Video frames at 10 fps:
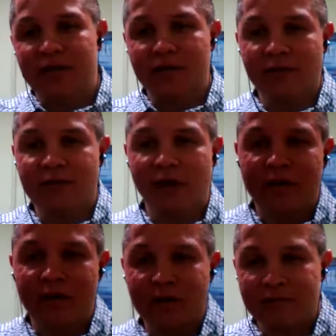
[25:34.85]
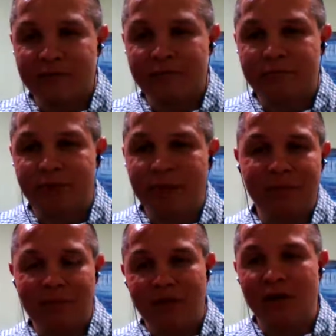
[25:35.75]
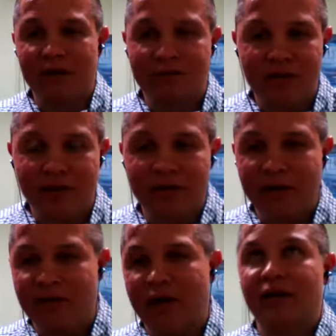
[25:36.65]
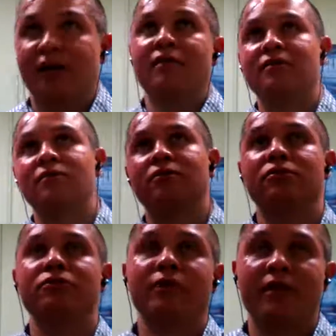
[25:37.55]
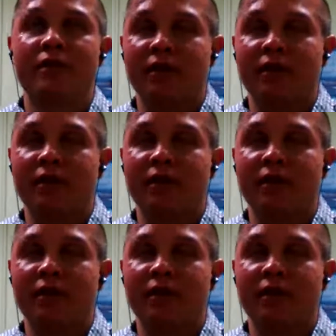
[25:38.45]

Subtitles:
So the blocking of pop-ups and all that stuff, and never had anything to do with